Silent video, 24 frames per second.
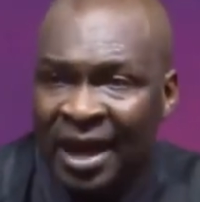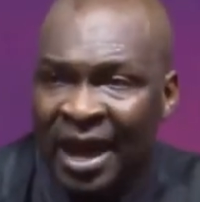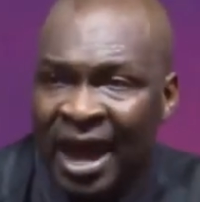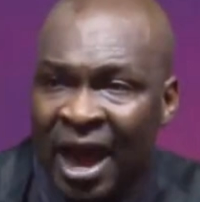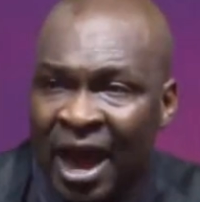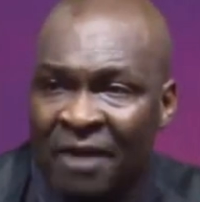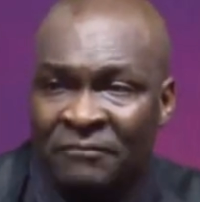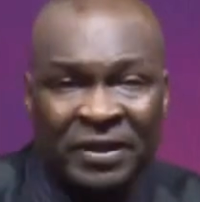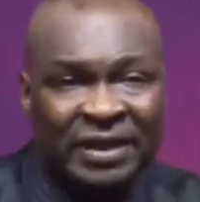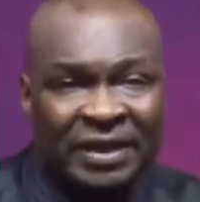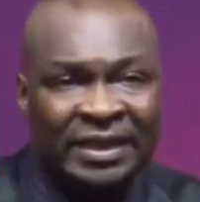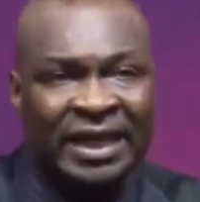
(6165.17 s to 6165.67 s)

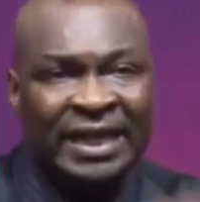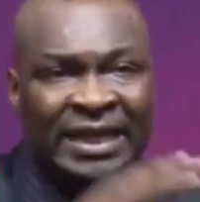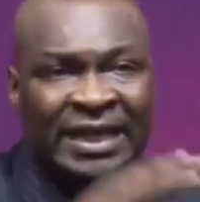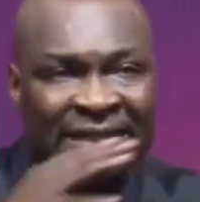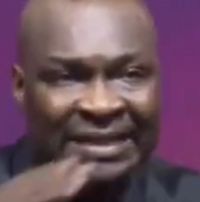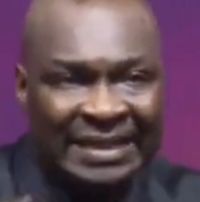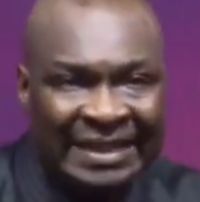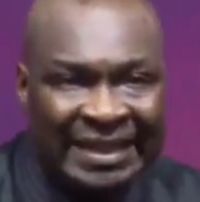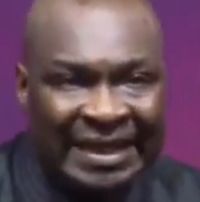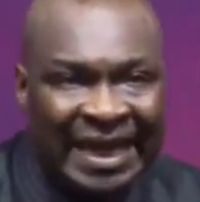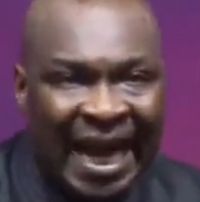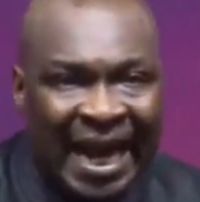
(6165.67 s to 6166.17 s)
everything is
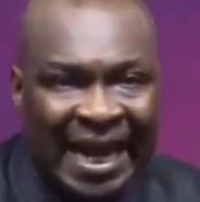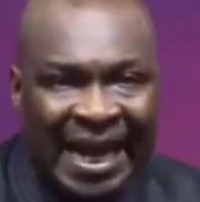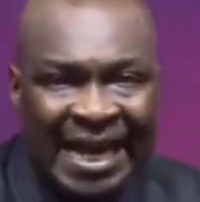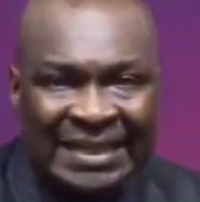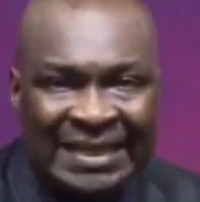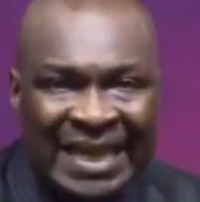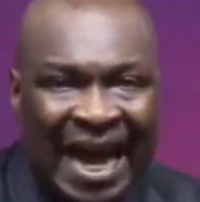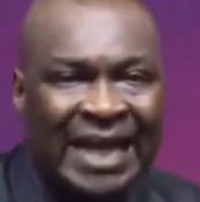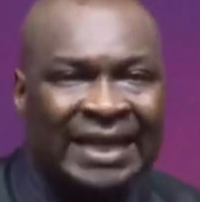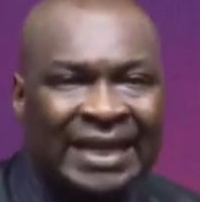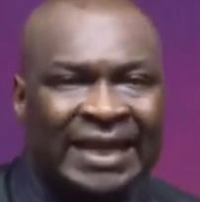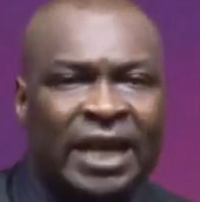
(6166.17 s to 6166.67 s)
careless,
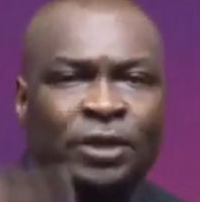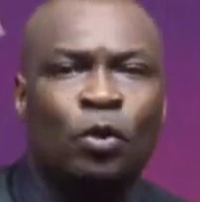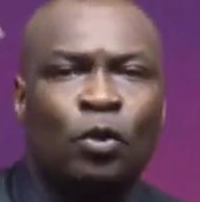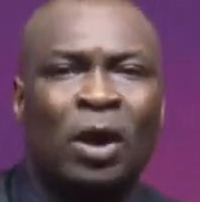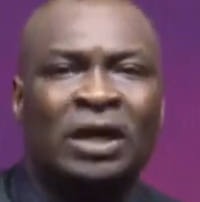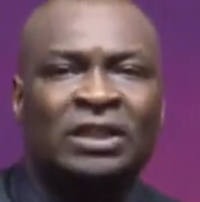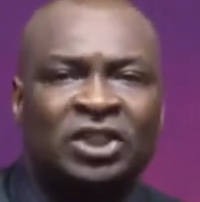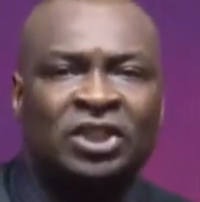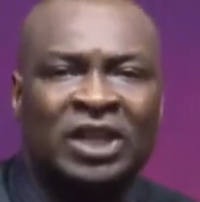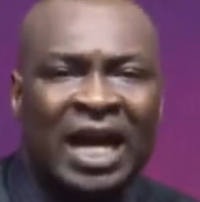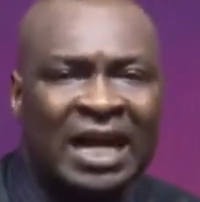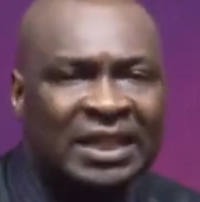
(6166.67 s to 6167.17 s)
and then you are
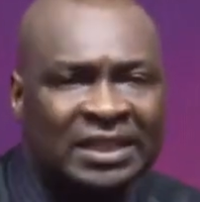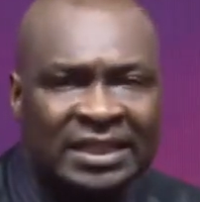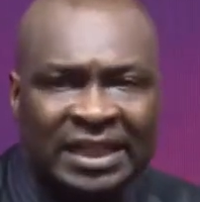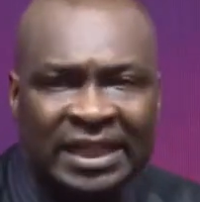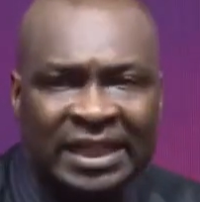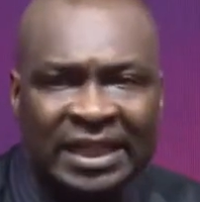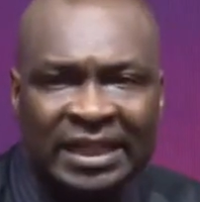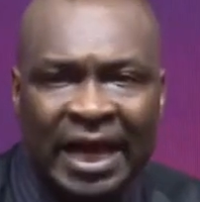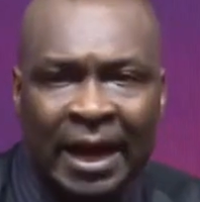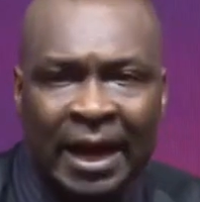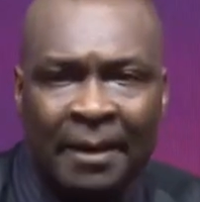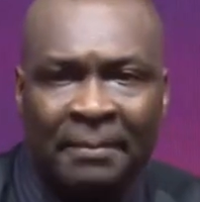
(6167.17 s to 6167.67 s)

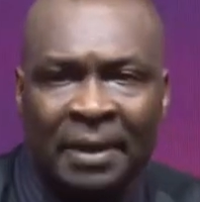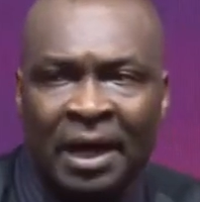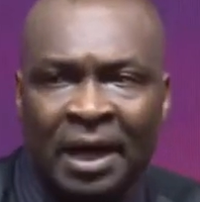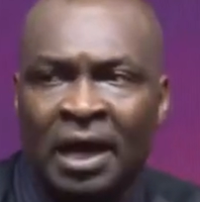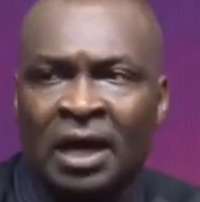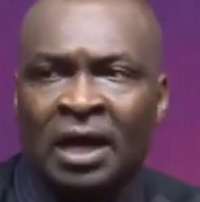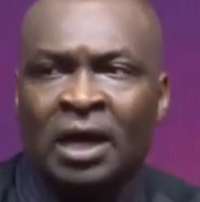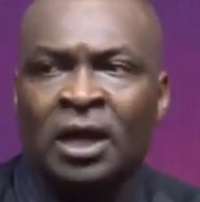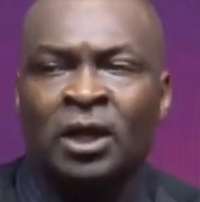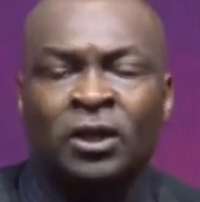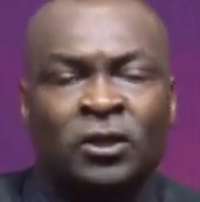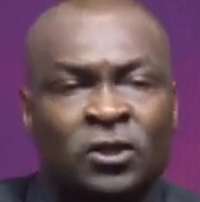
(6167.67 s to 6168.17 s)
charging them
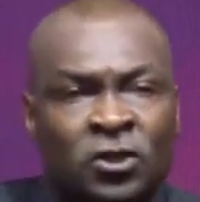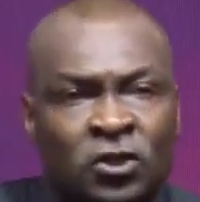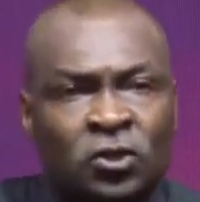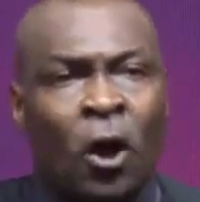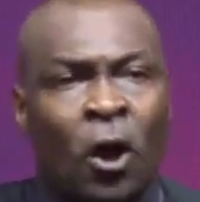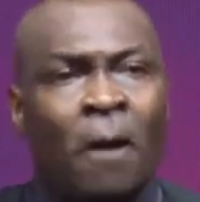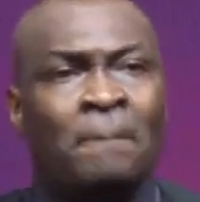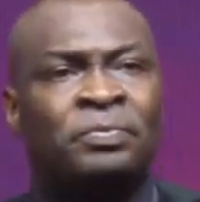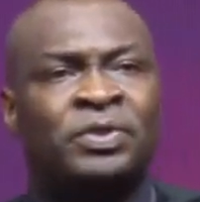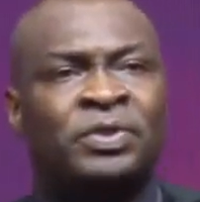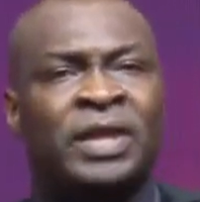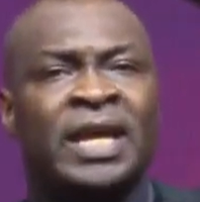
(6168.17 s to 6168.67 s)

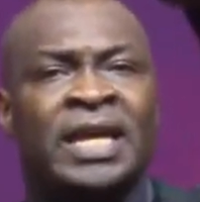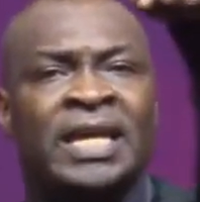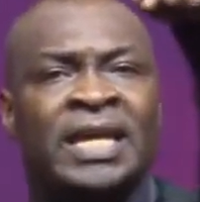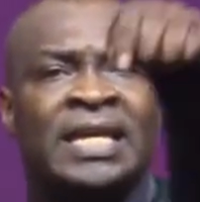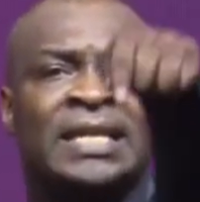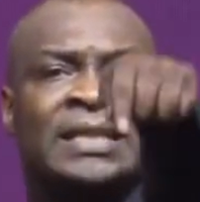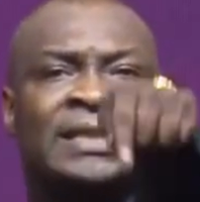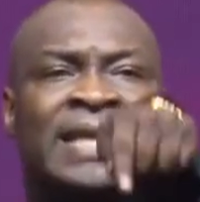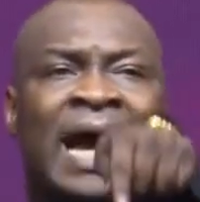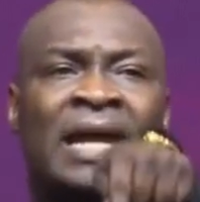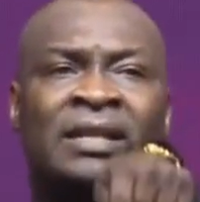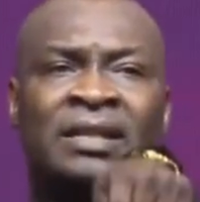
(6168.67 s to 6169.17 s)
Something
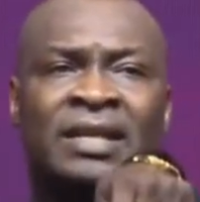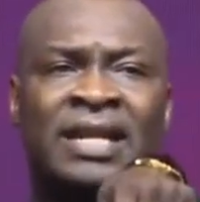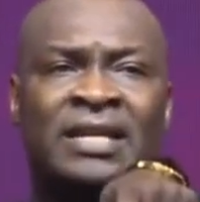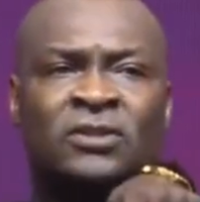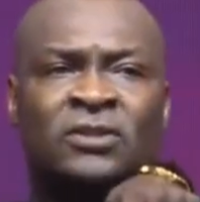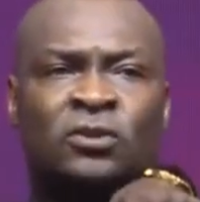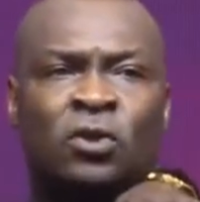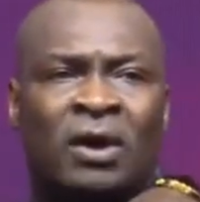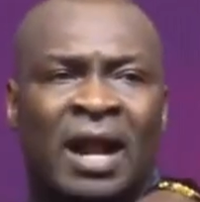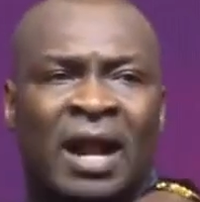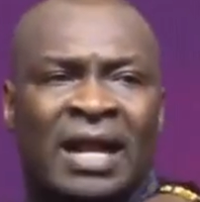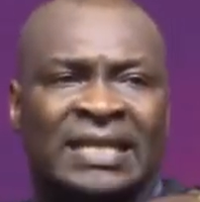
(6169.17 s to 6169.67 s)
in that
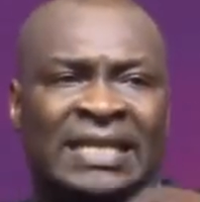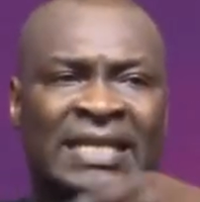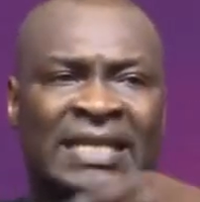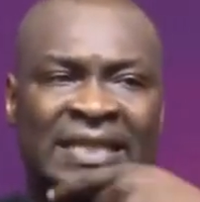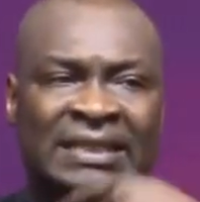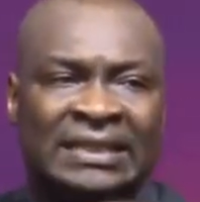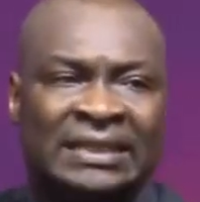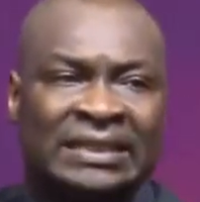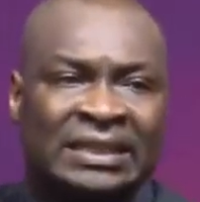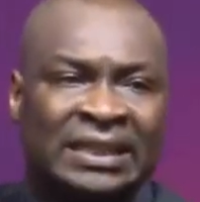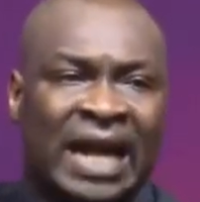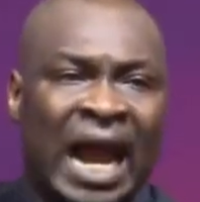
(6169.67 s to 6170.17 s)
restaurant is
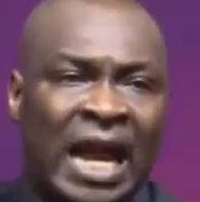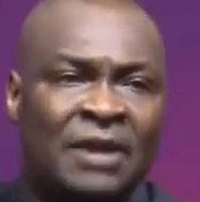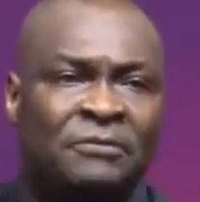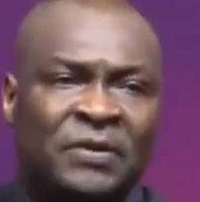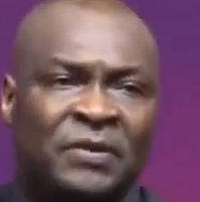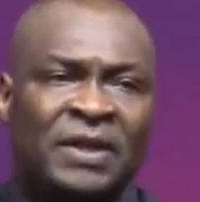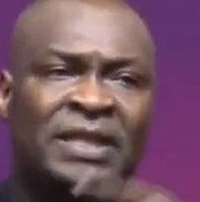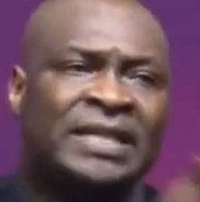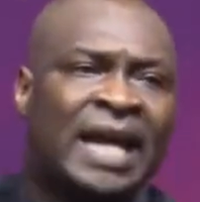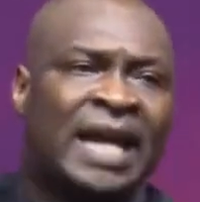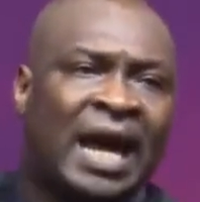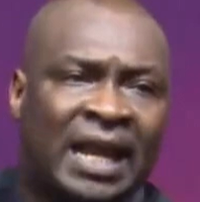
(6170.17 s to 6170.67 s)

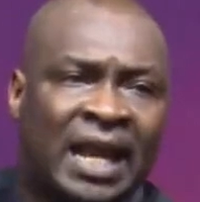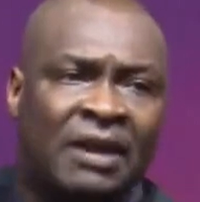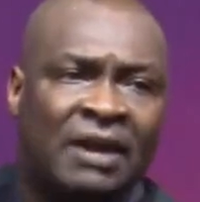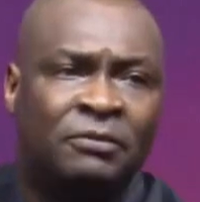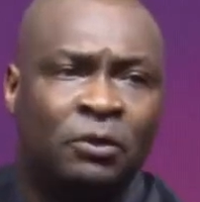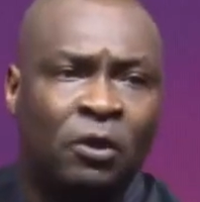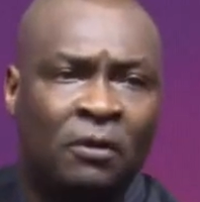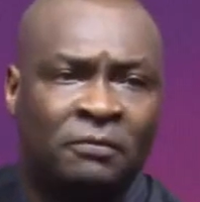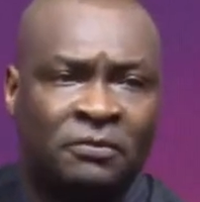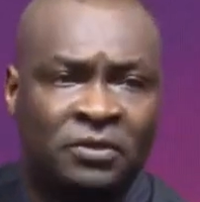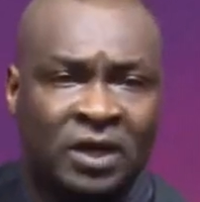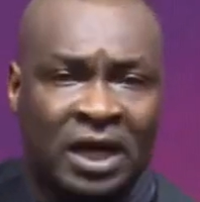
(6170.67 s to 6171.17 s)
driving their
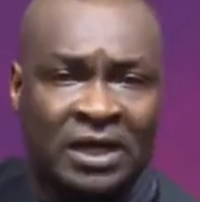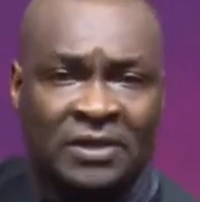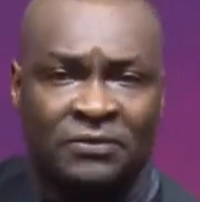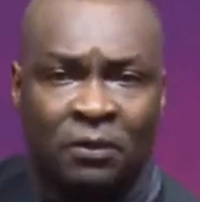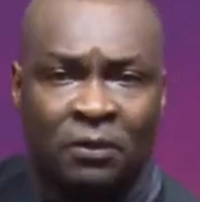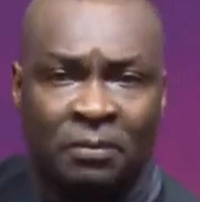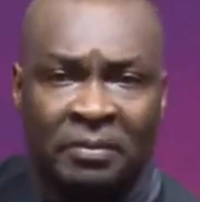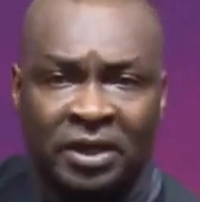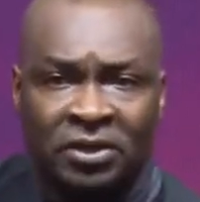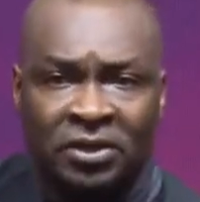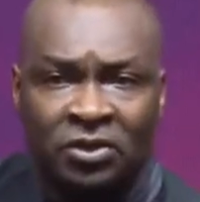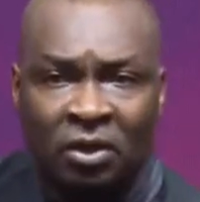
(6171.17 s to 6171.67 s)
level of
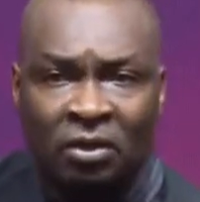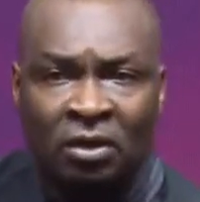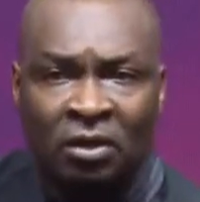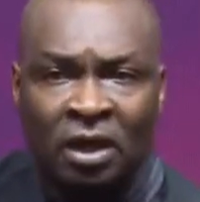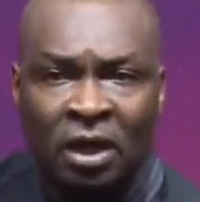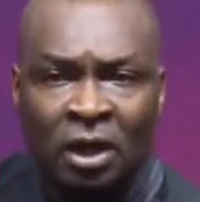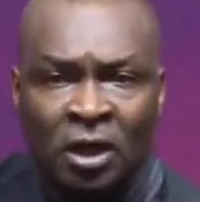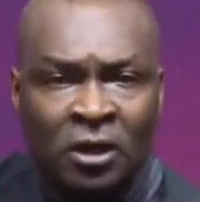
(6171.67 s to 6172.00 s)
transformation.